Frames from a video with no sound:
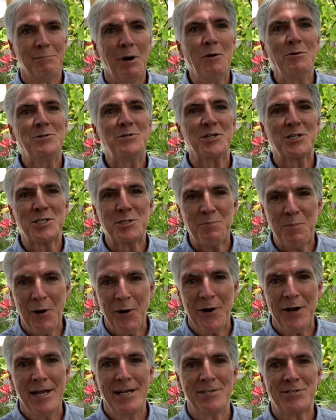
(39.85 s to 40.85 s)
most
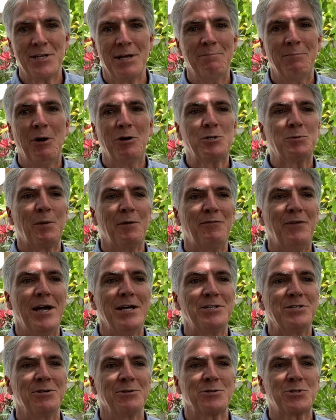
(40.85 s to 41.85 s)
experienced, and most
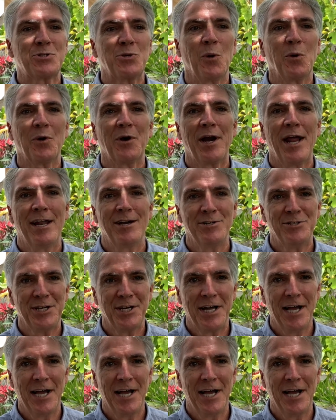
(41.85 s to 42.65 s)
professional solar energy